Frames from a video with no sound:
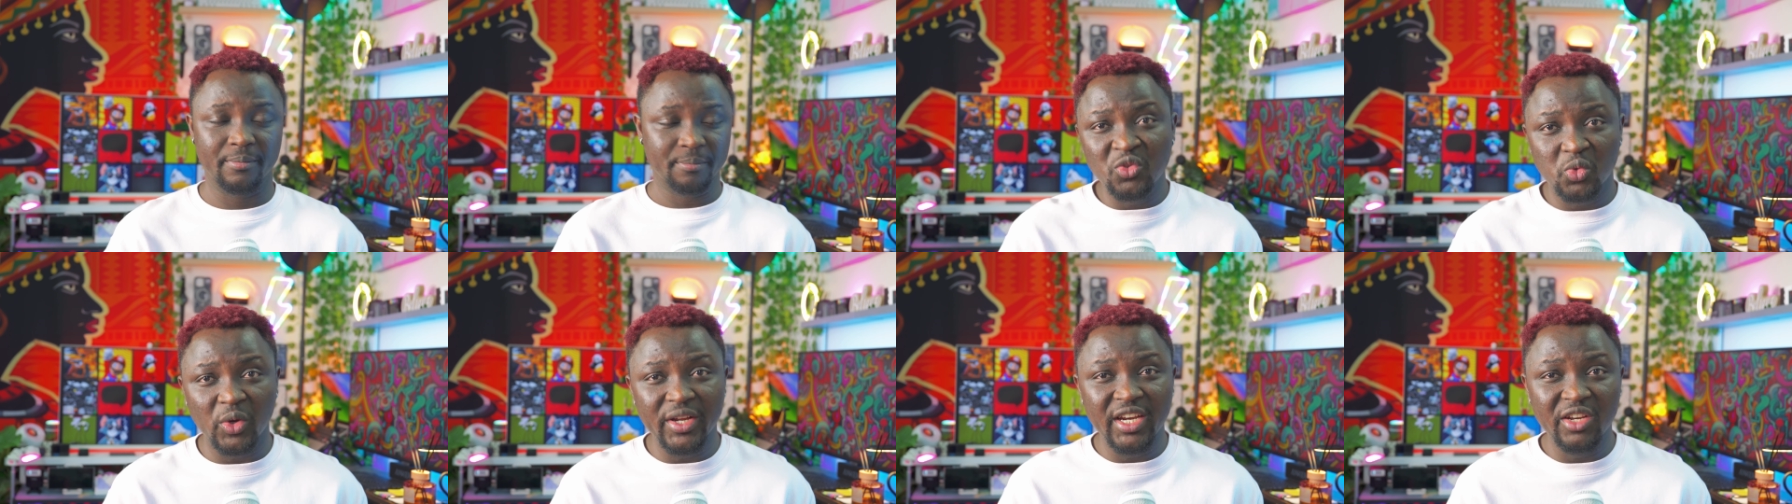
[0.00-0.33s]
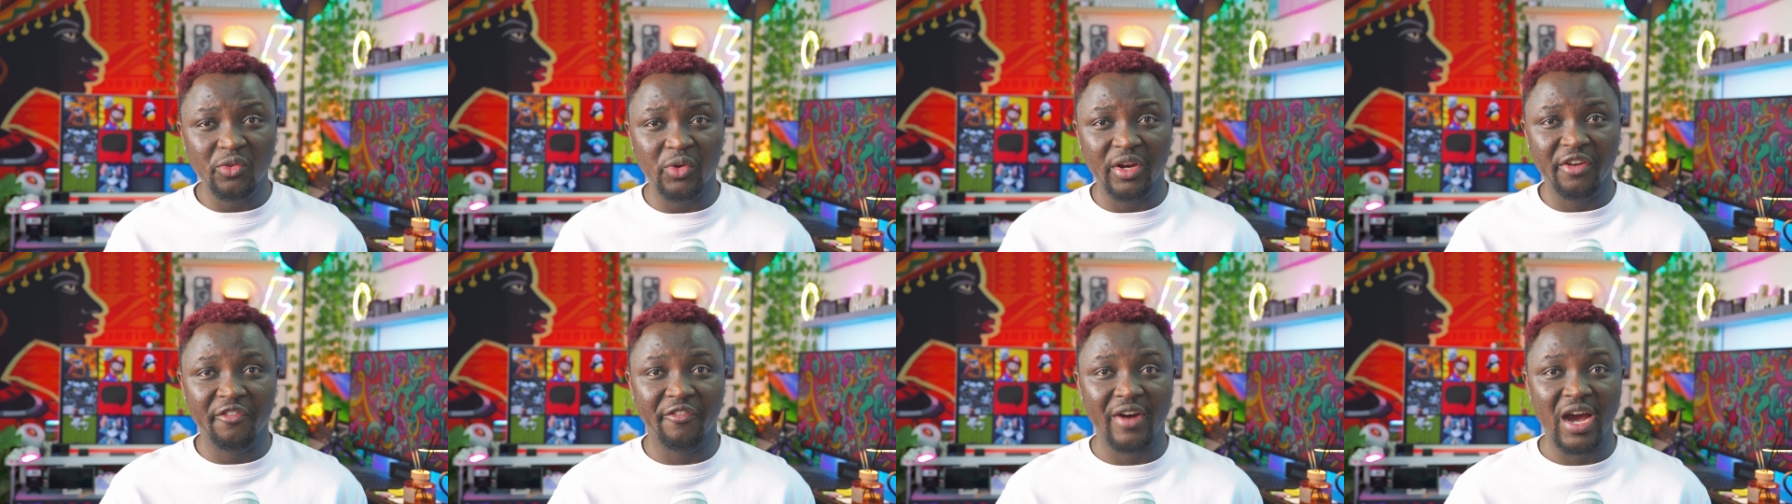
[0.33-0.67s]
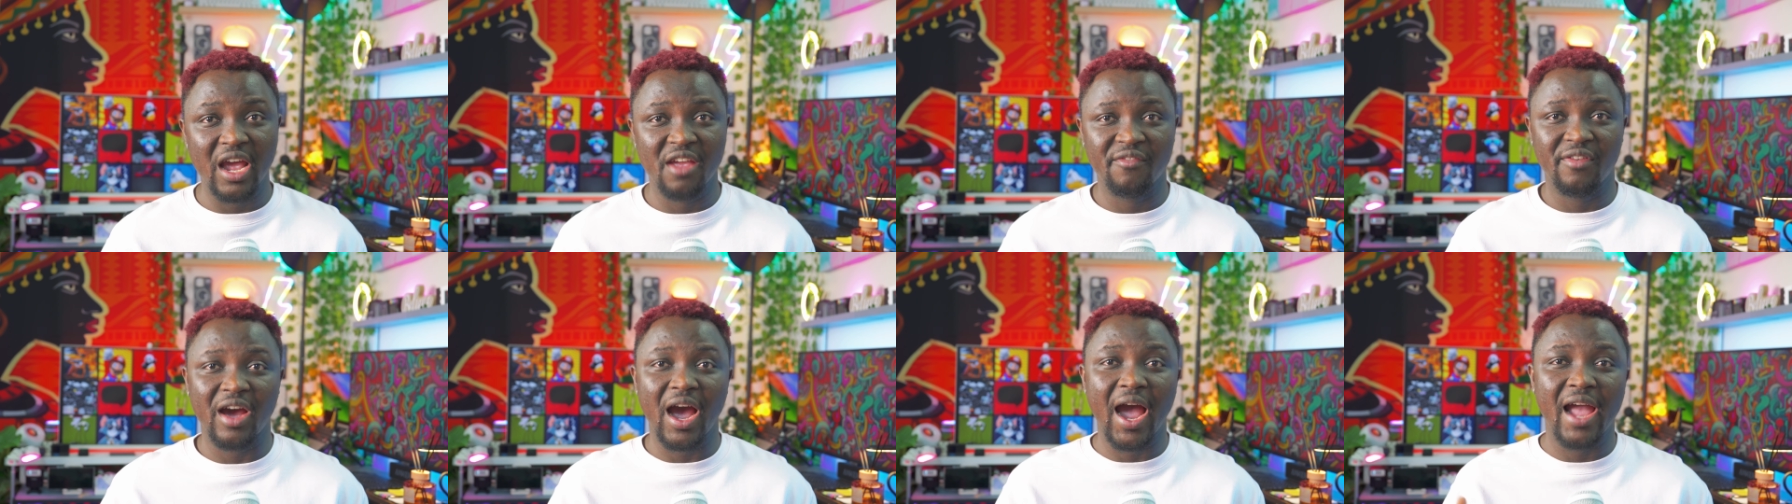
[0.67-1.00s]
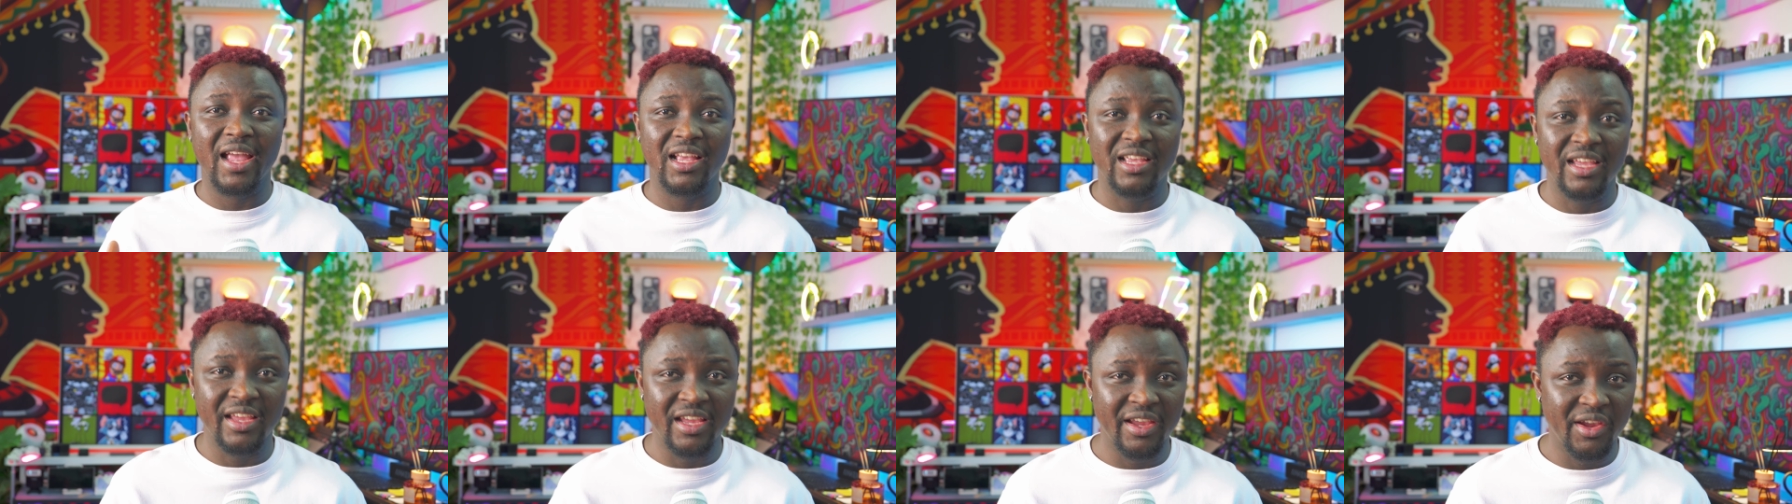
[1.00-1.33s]
2025, I
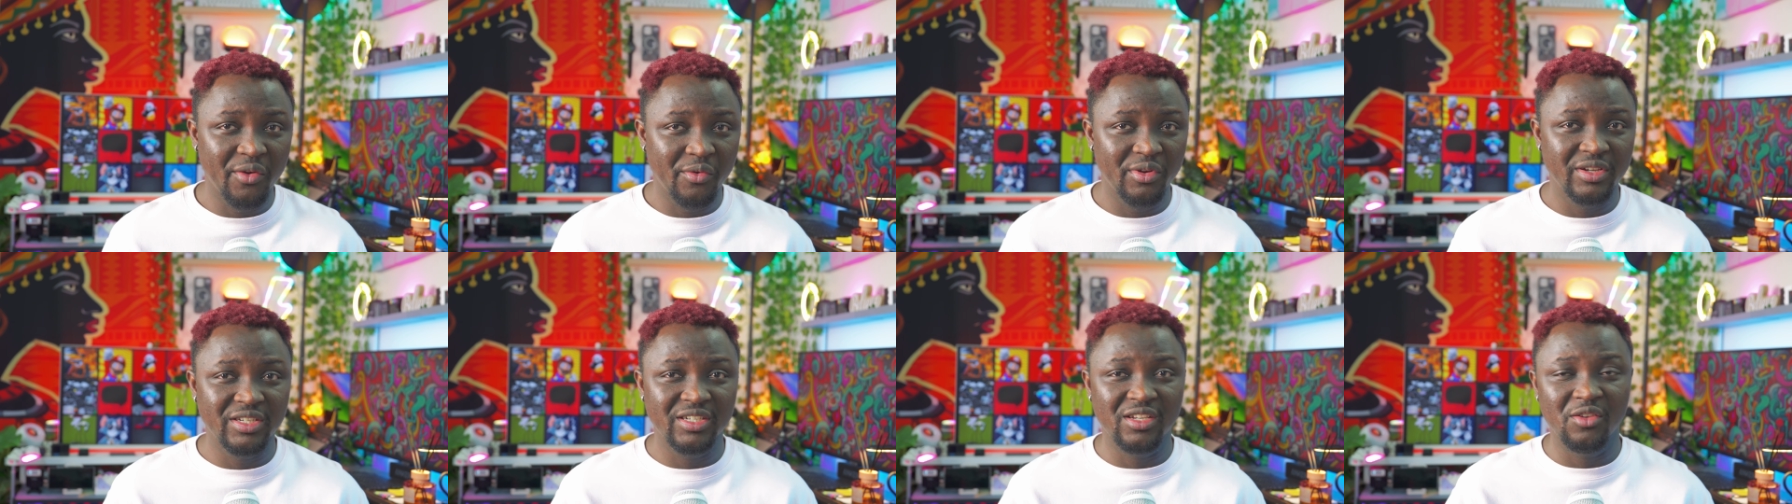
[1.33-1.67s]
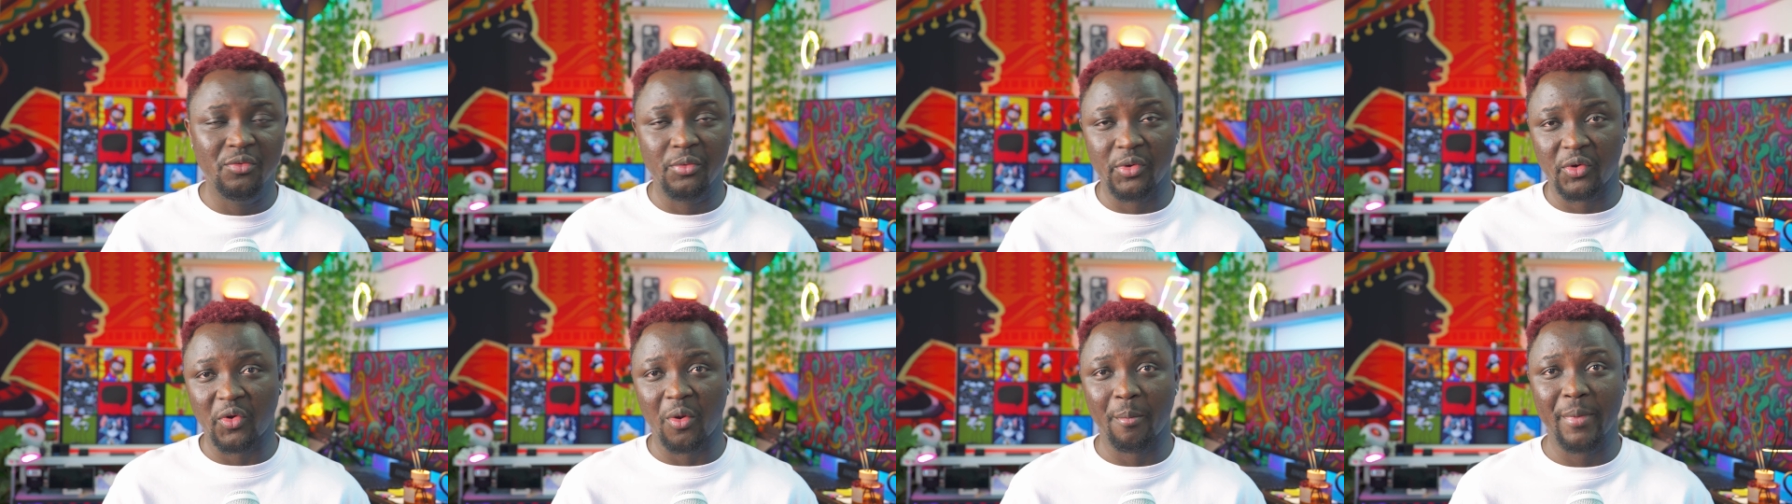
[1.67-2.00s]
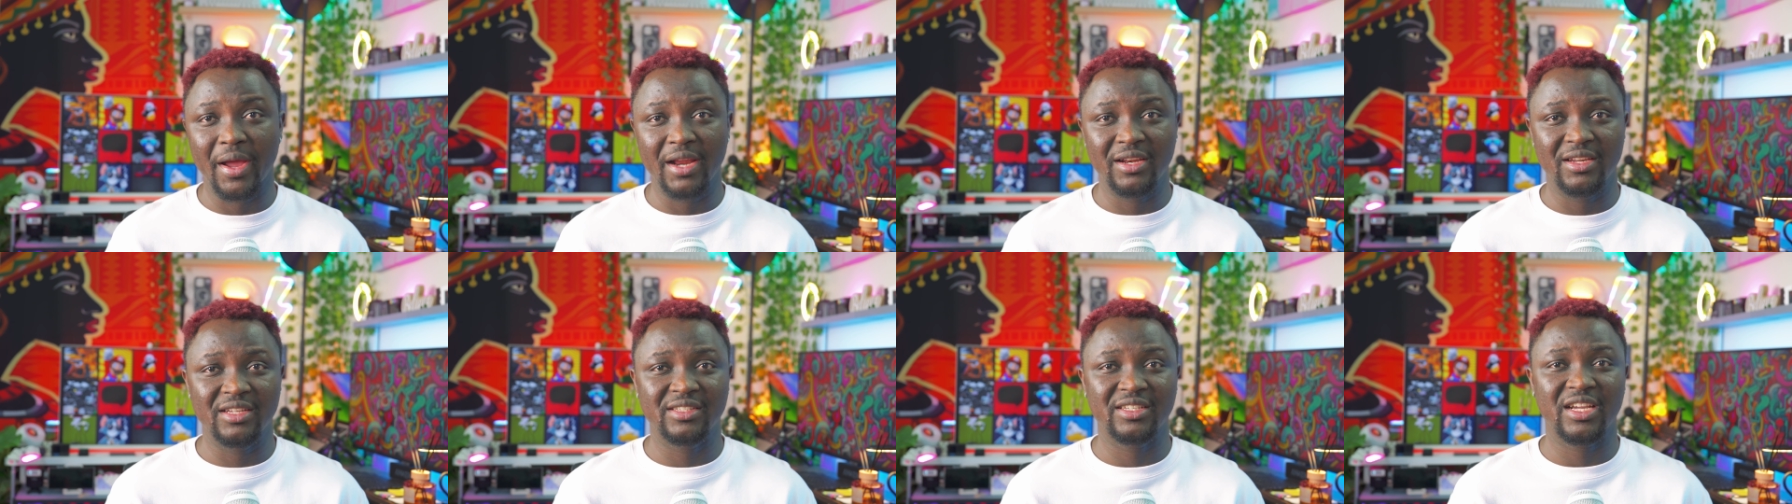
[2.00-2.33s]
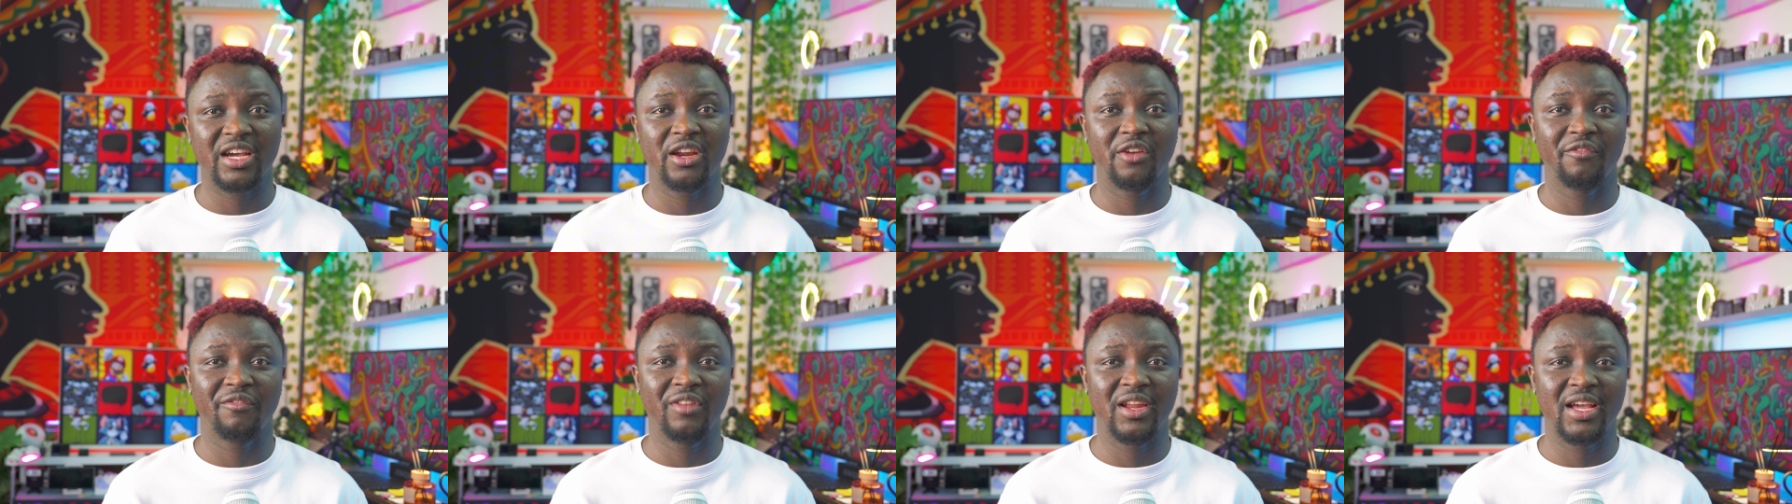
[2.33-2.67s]
hugely recommend this
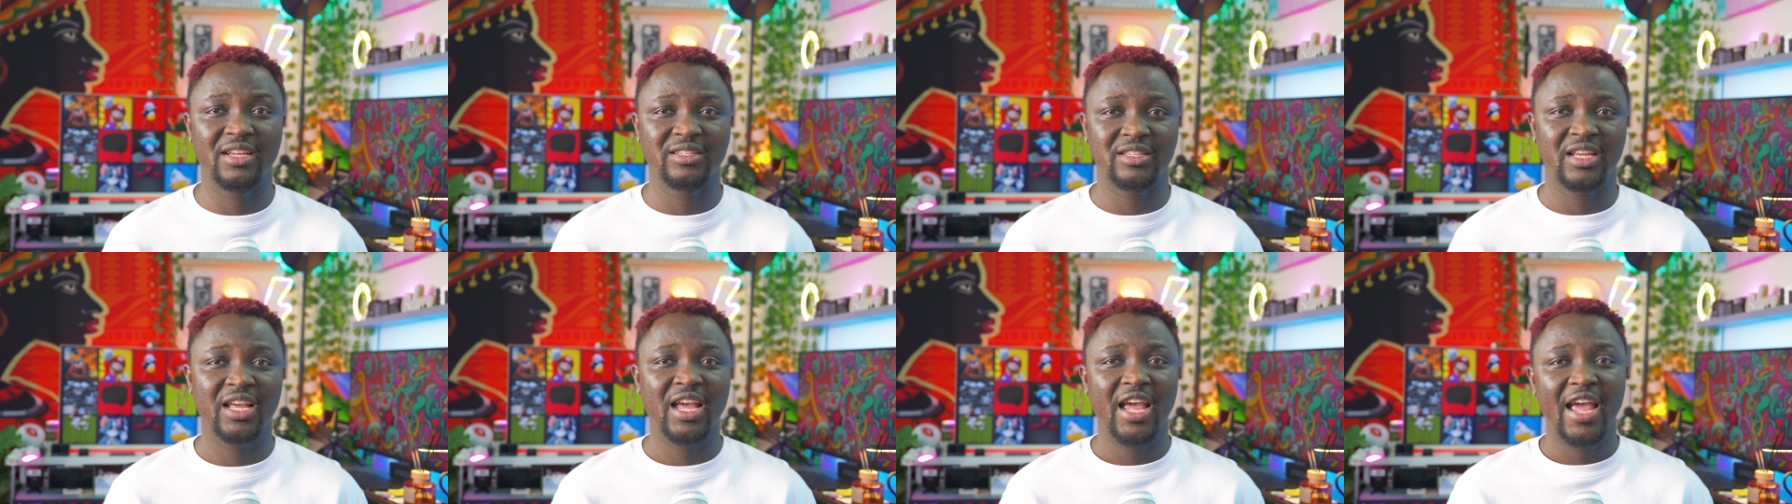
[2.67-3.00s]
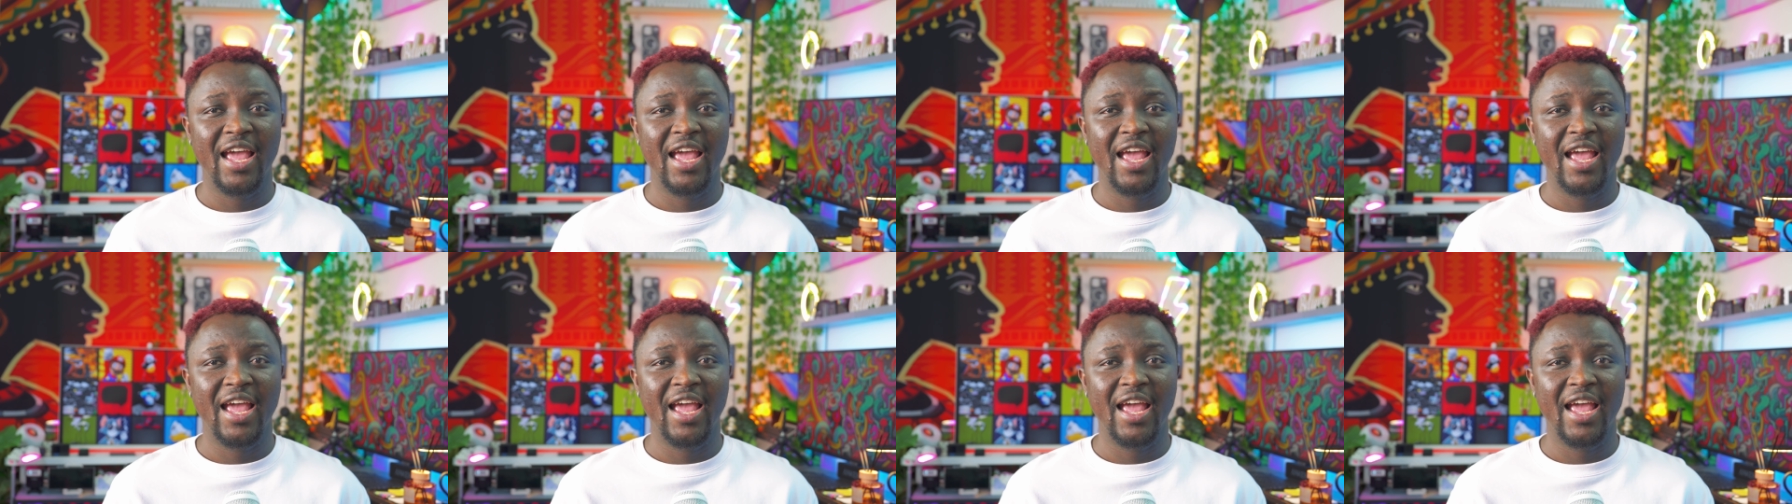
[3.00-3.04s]
kind of lens,